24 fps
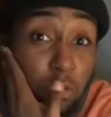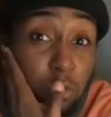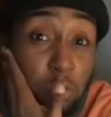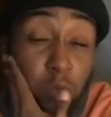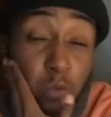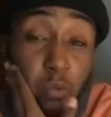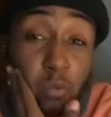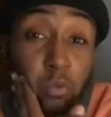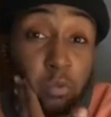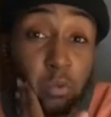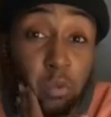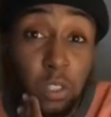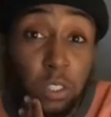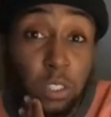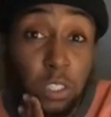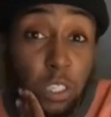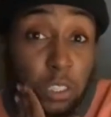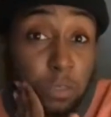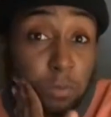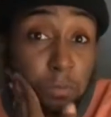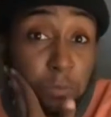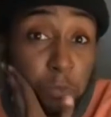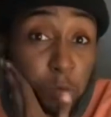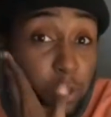screws, and
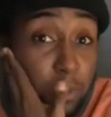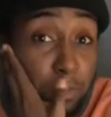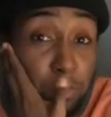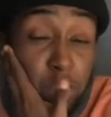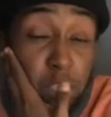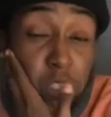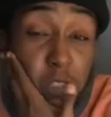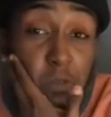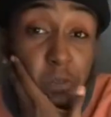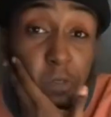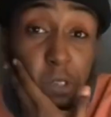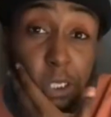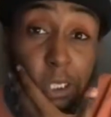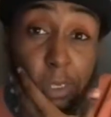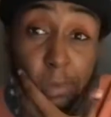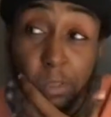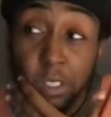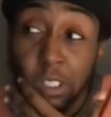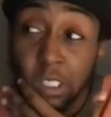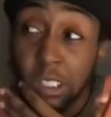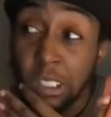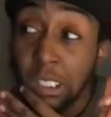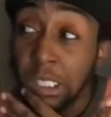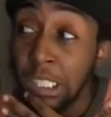nothing was missing from them
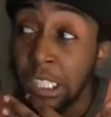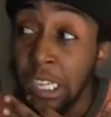joints.